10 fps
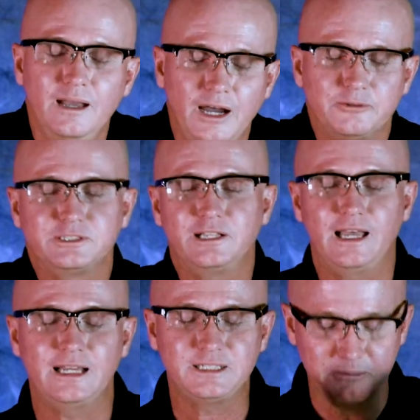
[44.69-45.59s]
I was
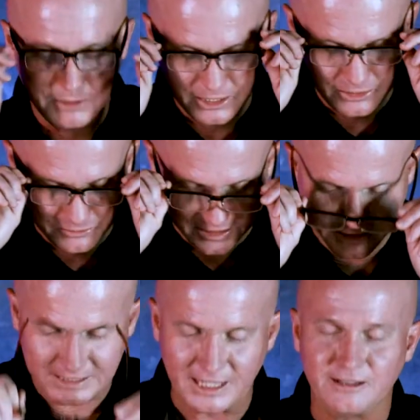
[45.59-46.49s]
glad to me when they
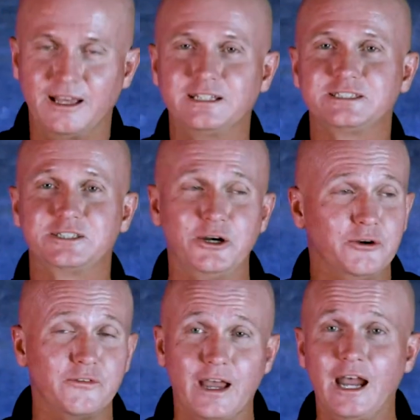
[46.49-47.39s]
said, let us go
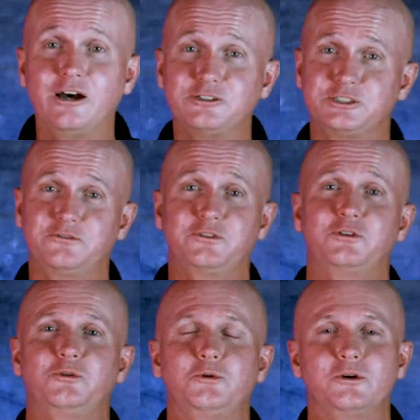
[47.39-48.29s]
to the house of the
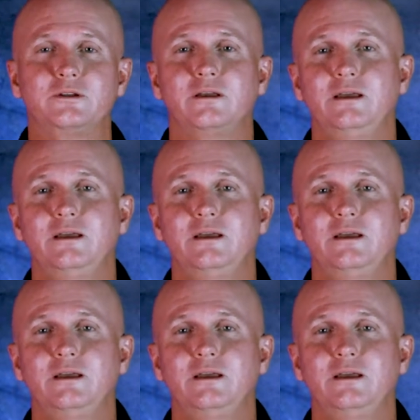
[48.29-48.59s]
Lord.